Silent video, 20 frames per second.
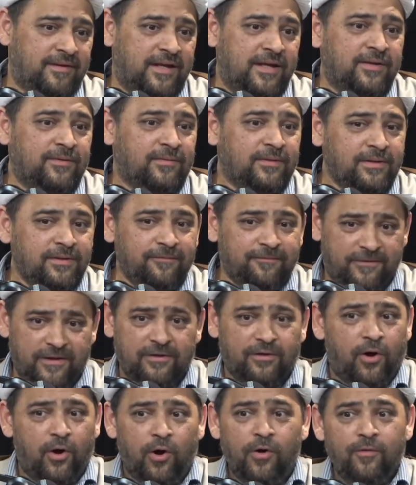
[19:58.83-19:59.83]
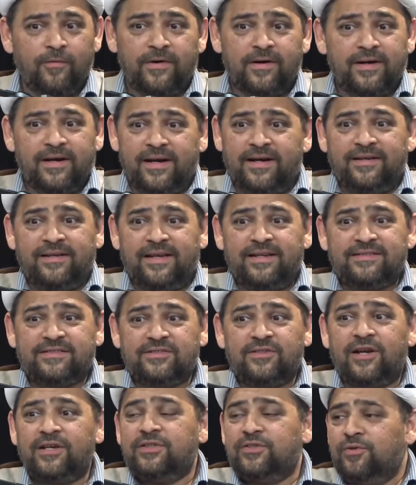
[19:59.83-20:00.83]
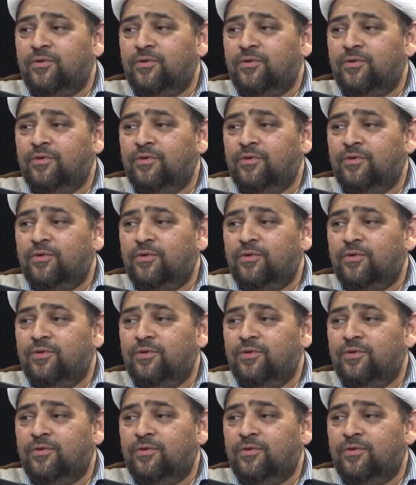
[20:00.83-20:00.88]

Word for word: it will fill over and it's not